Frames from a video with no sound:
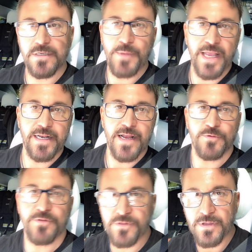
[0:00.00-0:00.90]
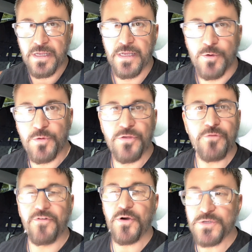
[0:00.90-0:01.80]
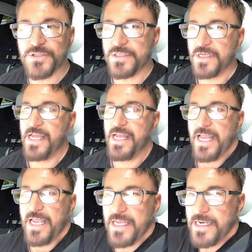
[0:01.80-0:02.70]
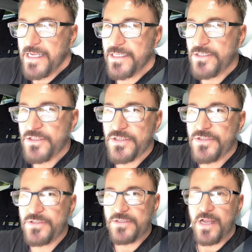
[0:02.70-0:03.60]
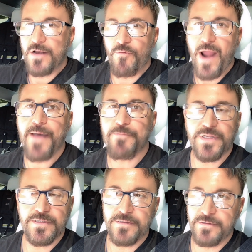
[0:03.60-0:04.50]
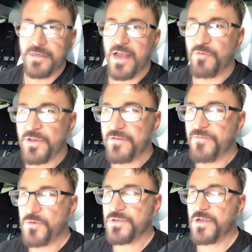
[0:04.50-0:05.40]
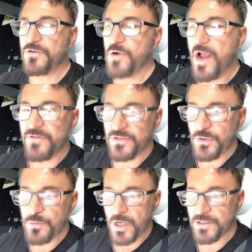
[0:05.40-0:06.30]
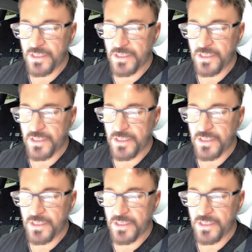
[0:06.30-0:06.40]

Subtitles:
I'm hanging out with you folks, and I get to just kind of rap and not really focus on driving too much.